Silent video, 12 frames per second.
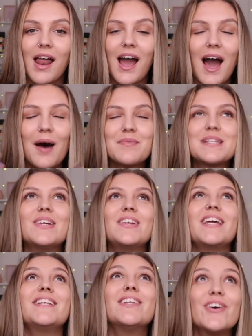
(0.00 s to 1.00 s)
I
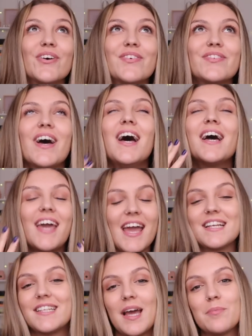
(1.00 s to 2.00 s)
absolutely love
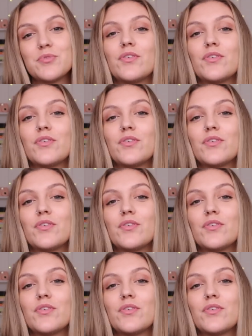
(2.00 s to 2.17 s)
getting DMs